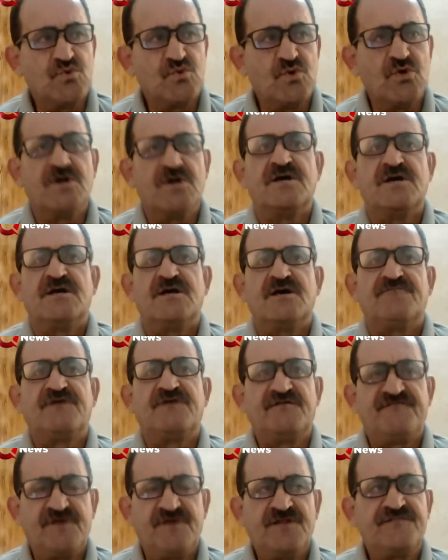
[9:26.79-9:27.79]
to
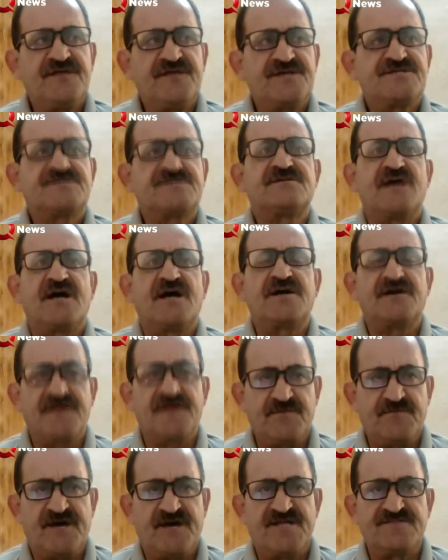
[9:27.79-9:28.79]
fulfill this
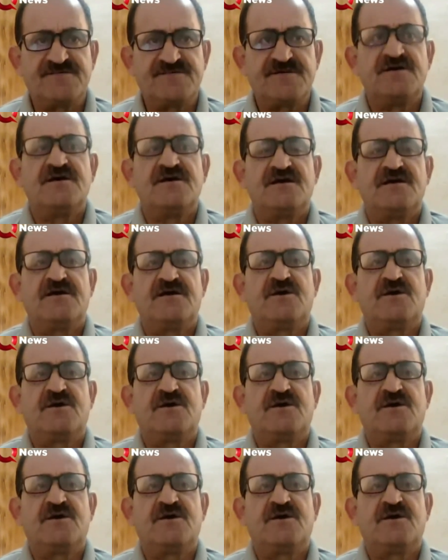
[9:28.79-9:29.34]
agreement